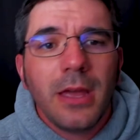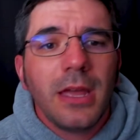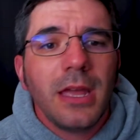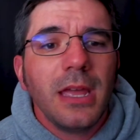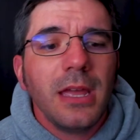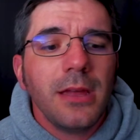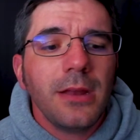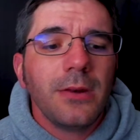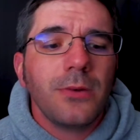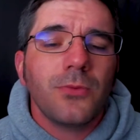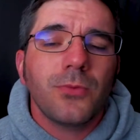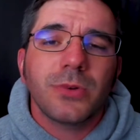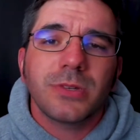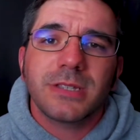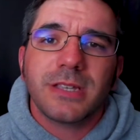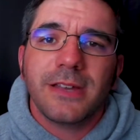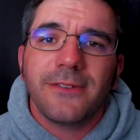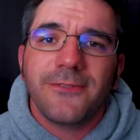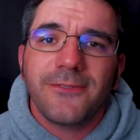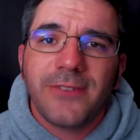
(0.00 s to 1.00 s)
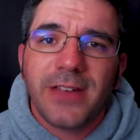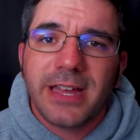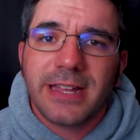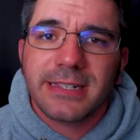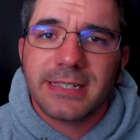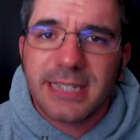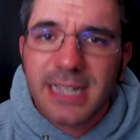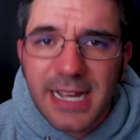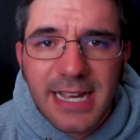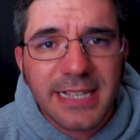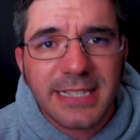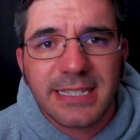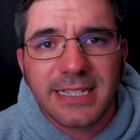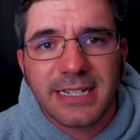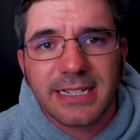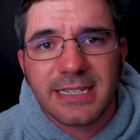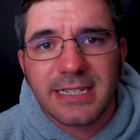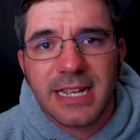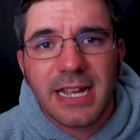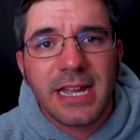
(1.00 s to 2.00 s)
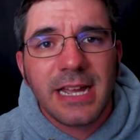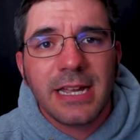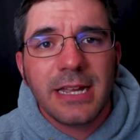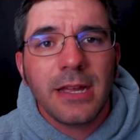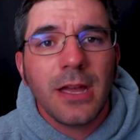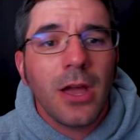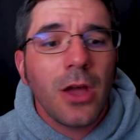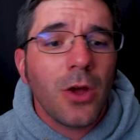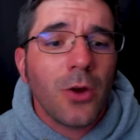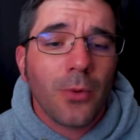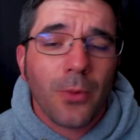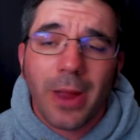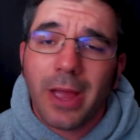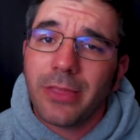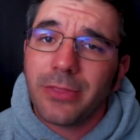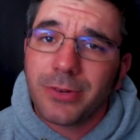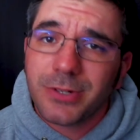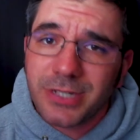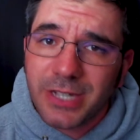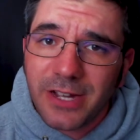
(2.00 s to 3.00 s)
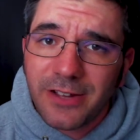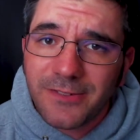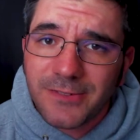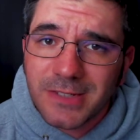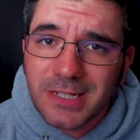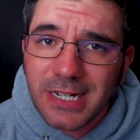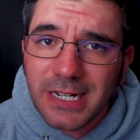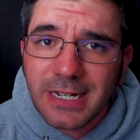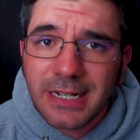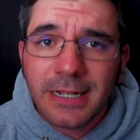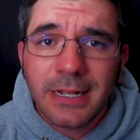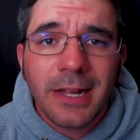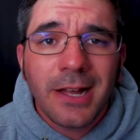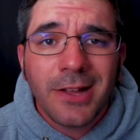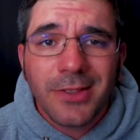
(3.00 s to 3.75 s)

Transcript: It was a fantastic day, rather tough day.